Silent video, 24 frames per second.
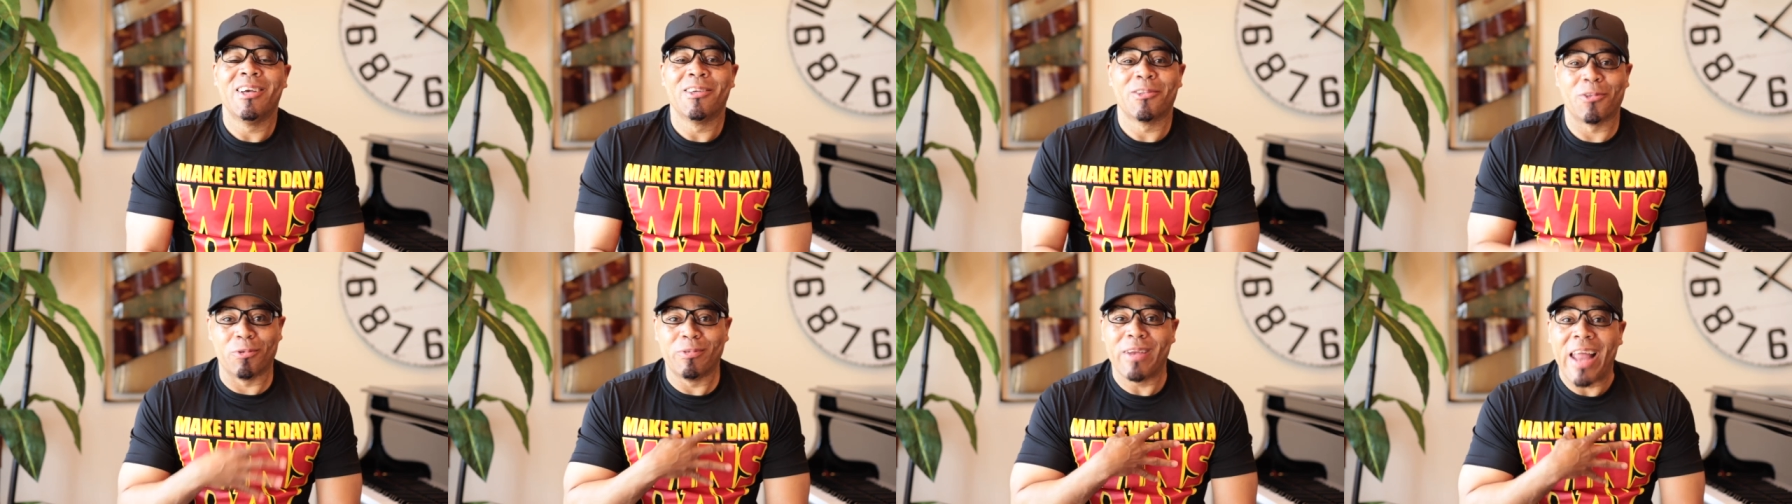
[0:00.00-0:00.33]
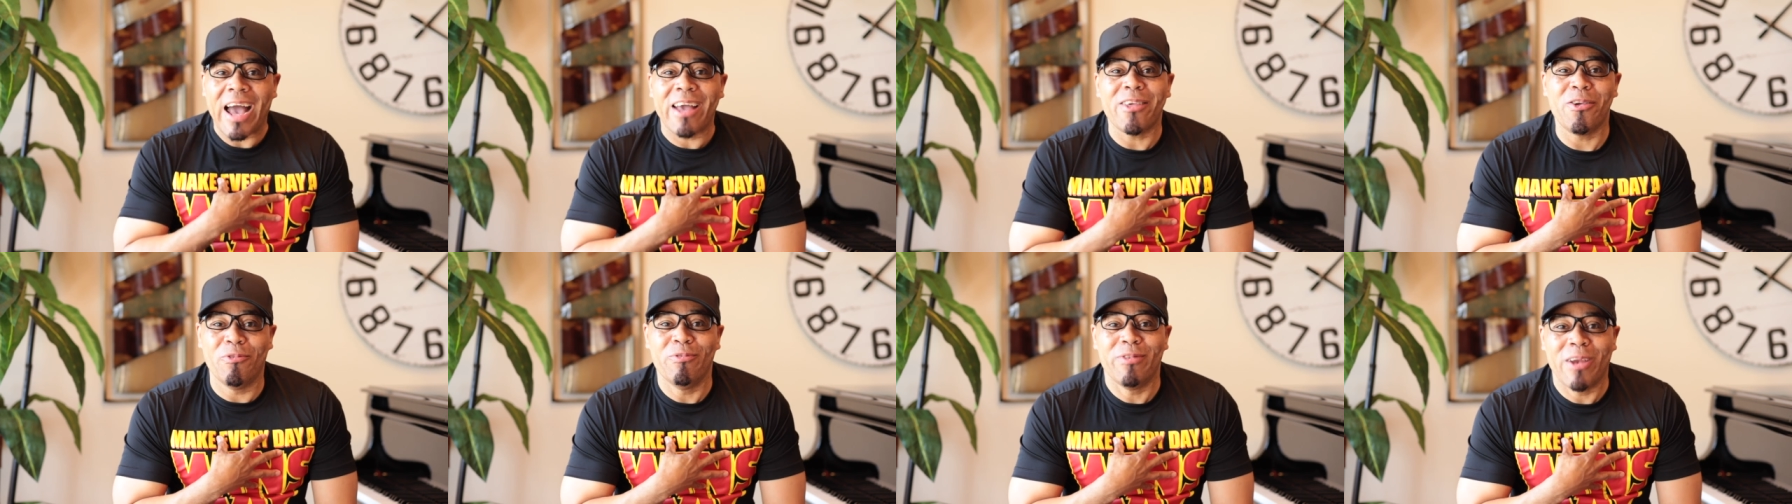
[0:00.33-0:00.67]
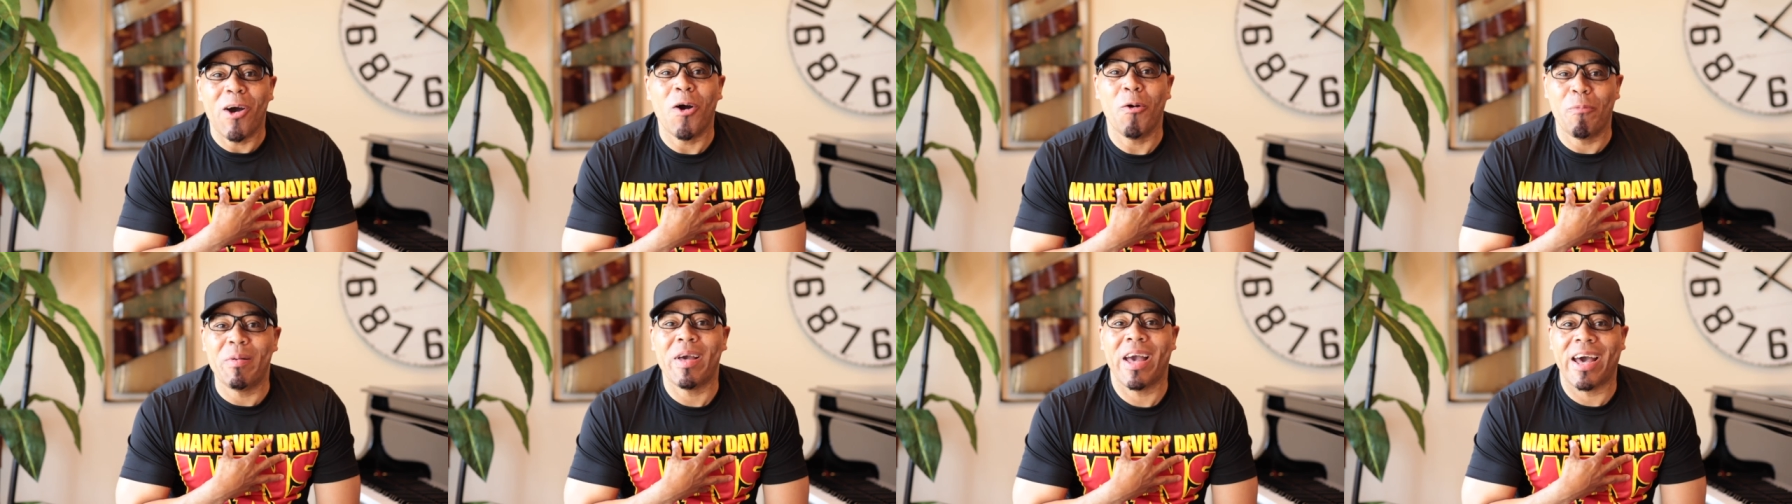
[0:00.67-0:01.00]
So now you
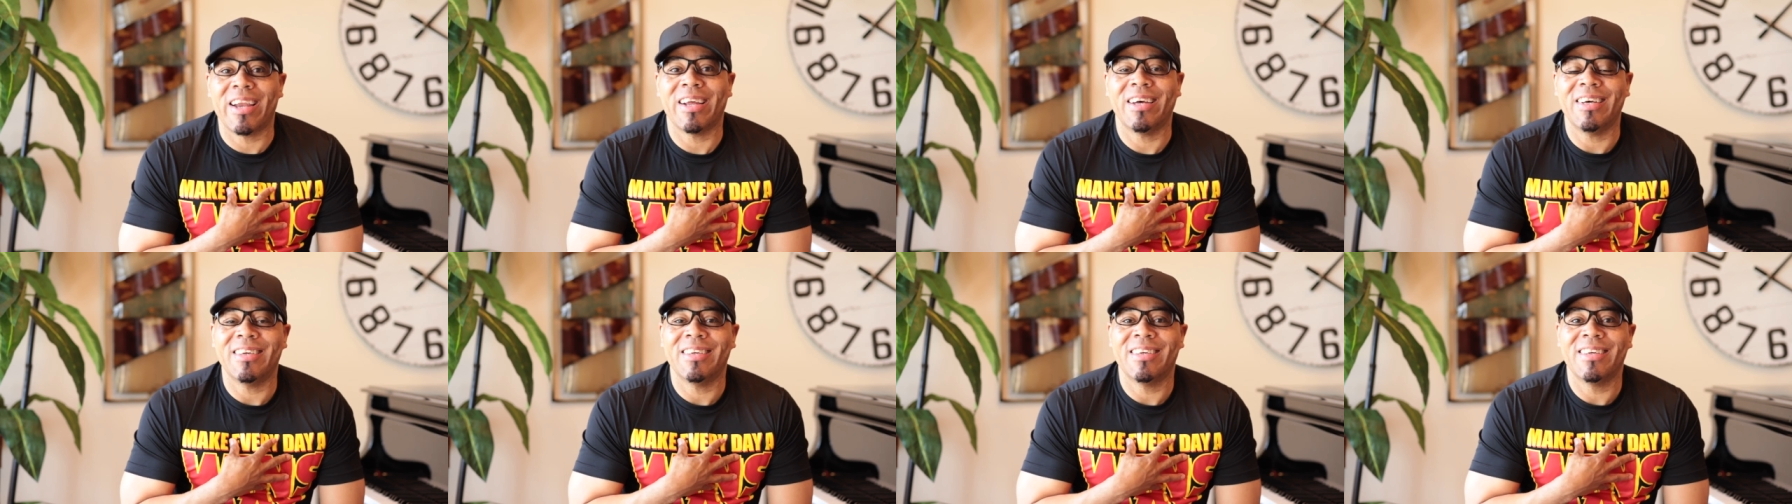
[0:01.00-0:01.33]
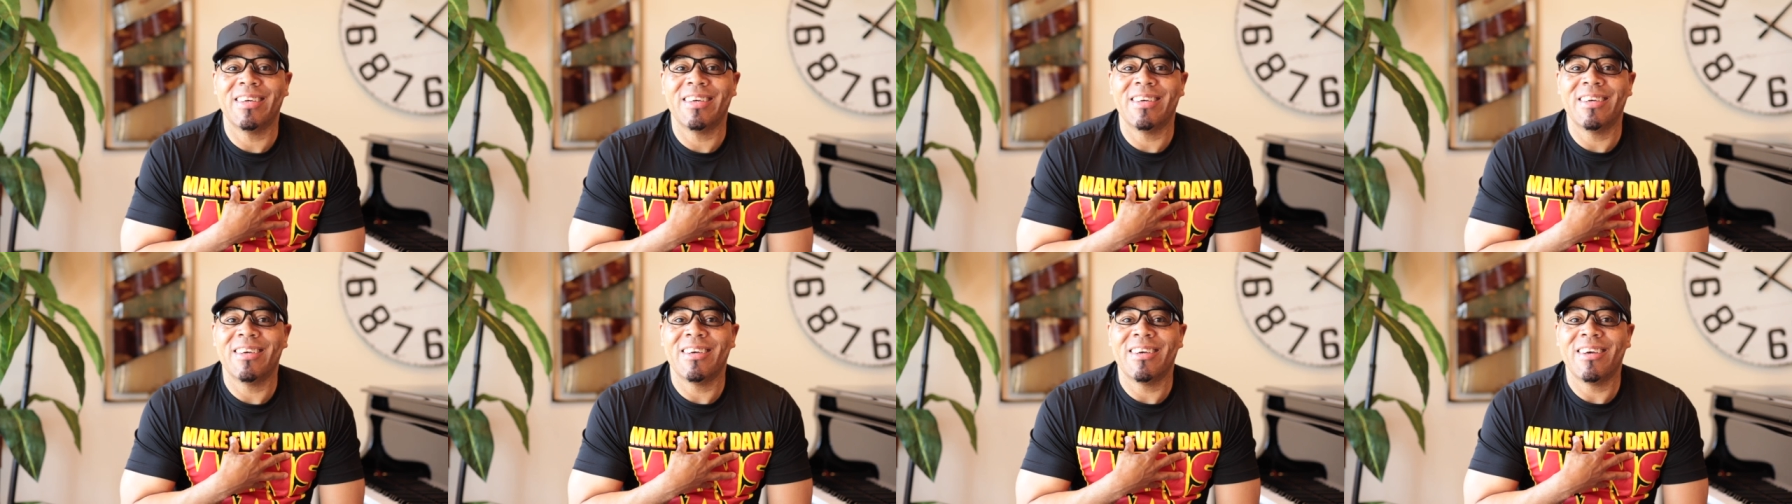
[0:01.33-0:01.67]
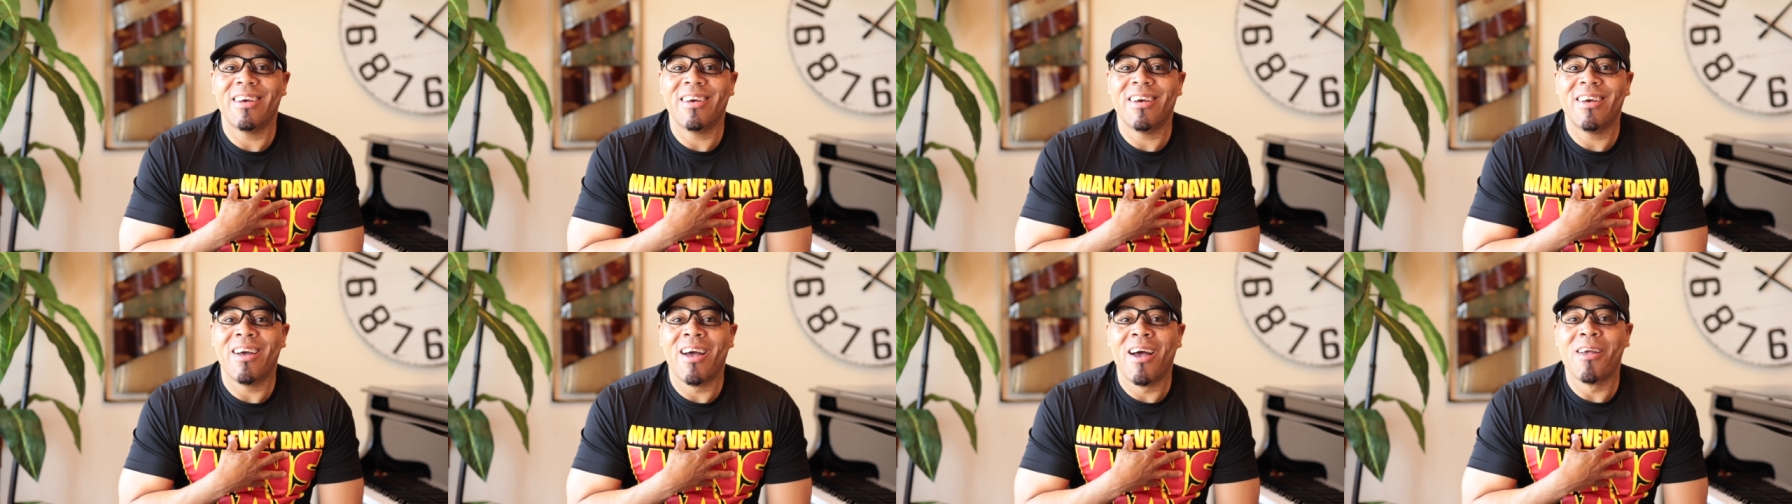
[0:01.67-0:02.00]
know better.
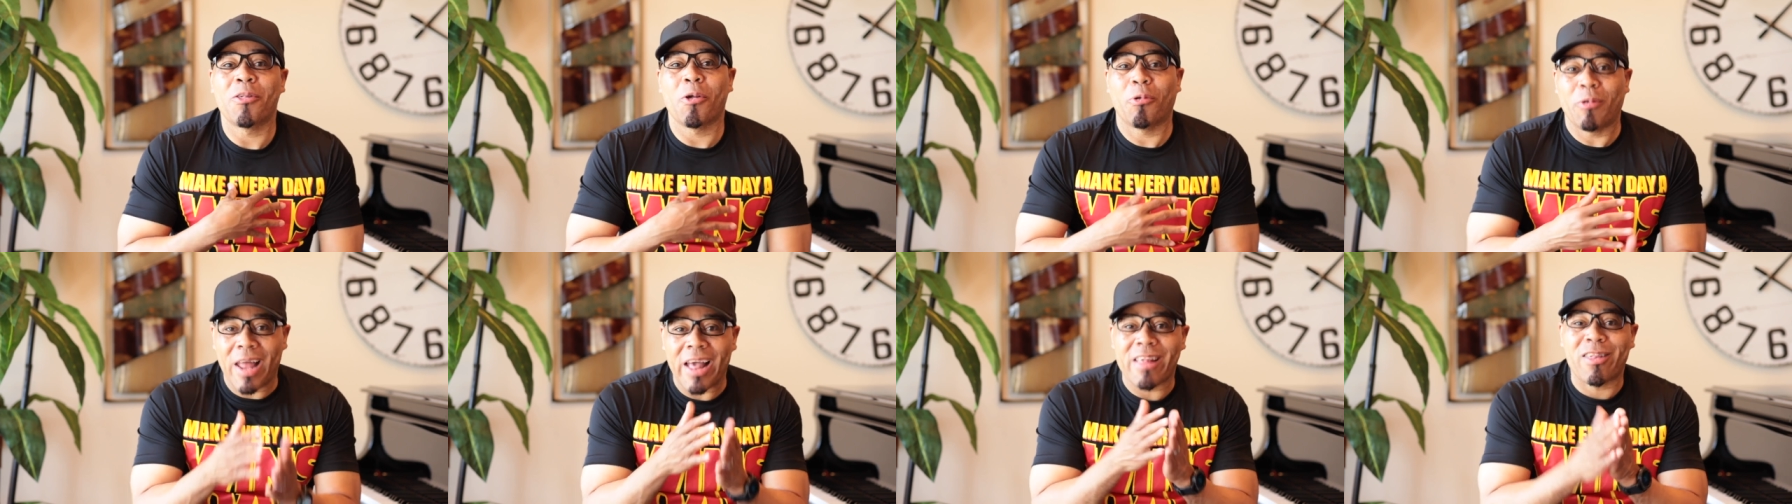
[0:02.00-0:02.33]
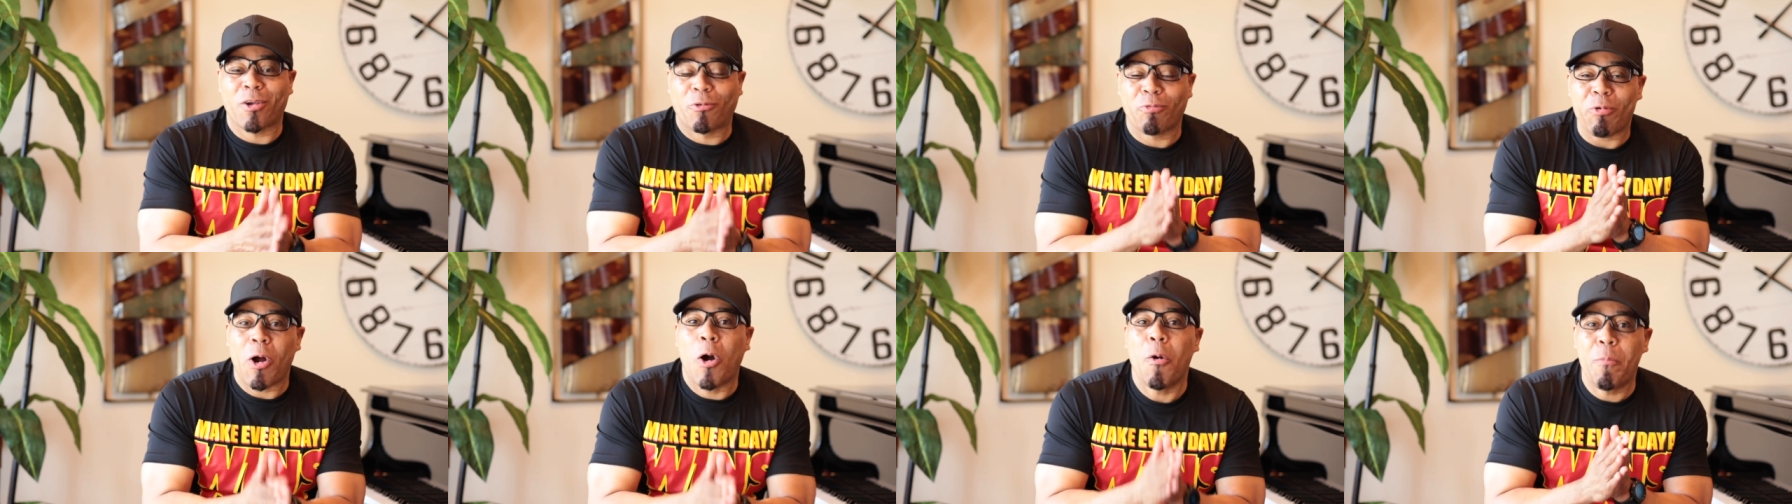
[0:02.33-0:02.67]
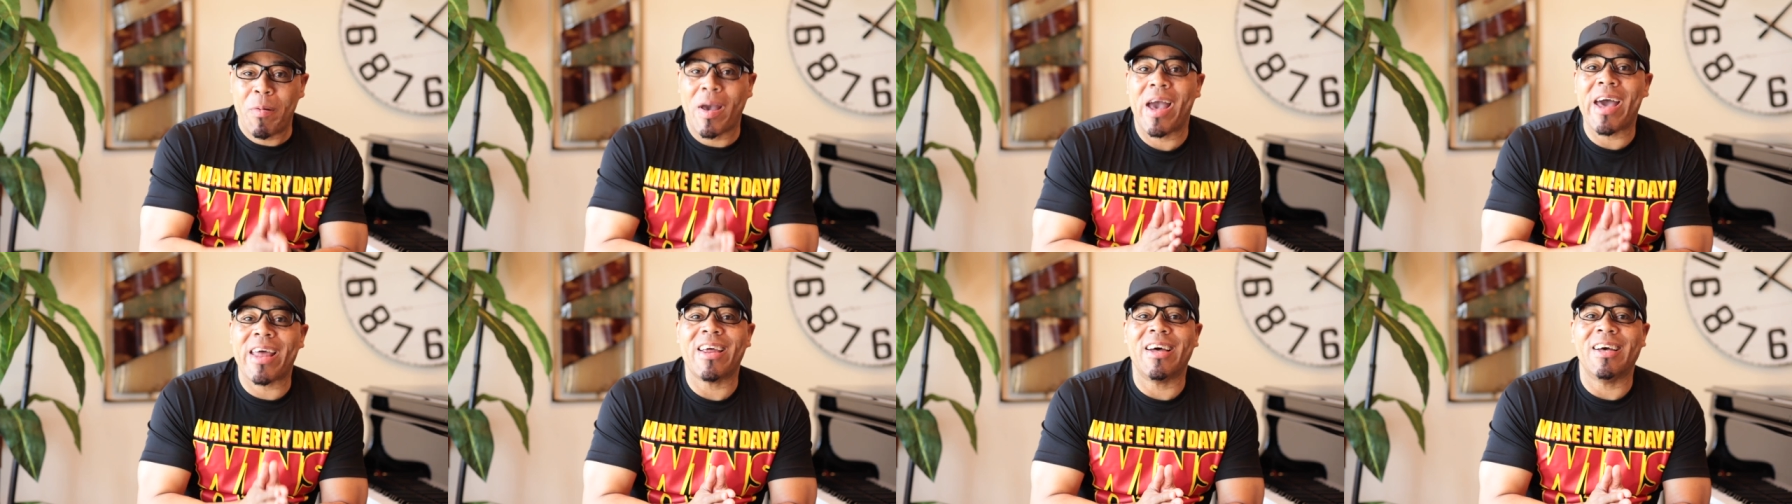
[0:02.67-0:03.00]
So let's grow
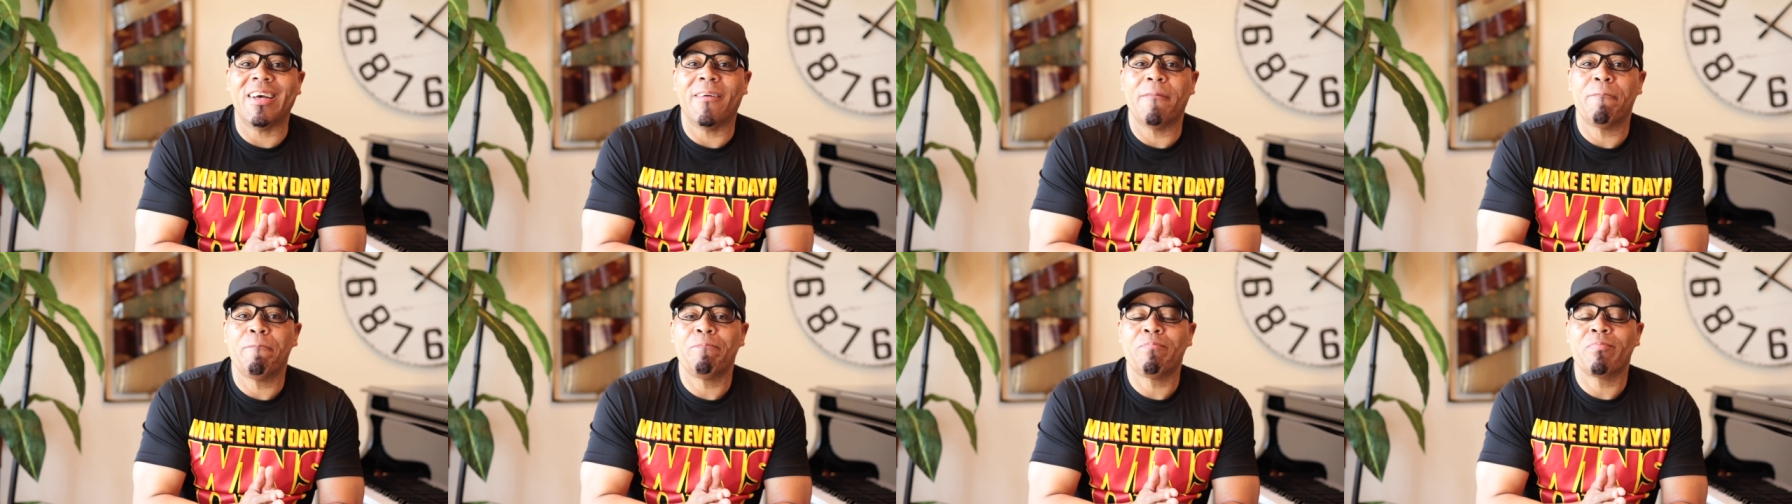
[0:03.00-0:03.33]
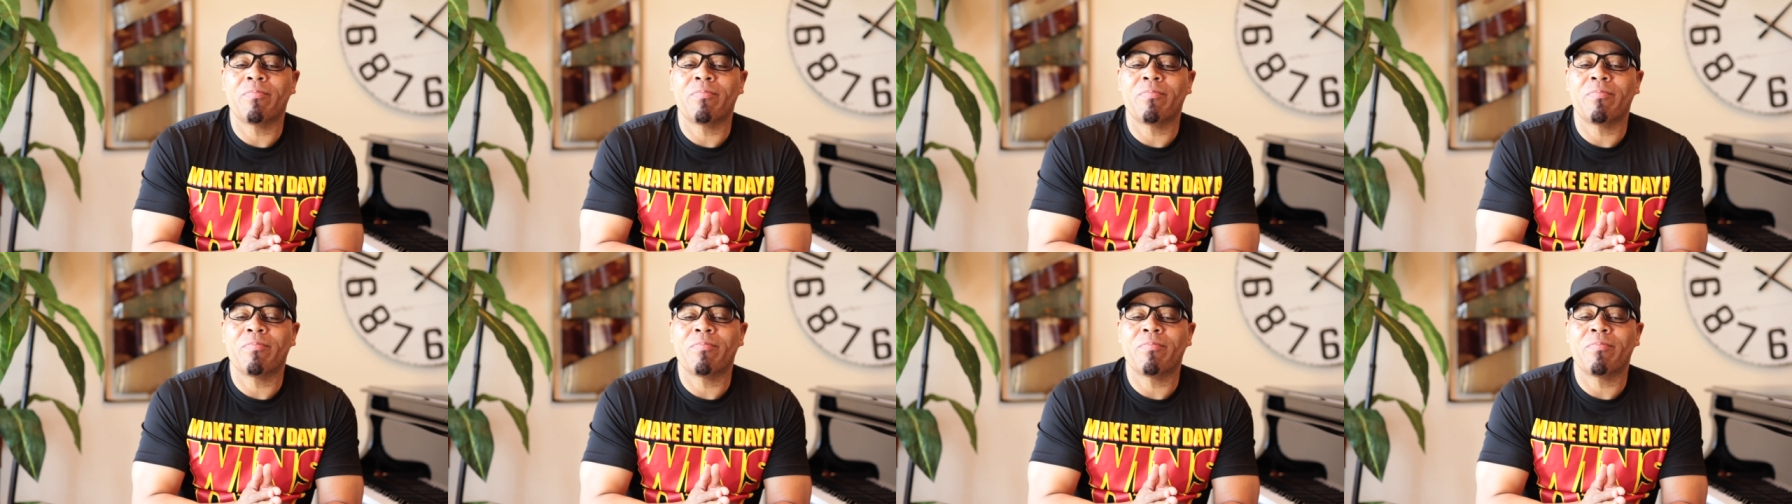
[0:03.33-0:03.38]
better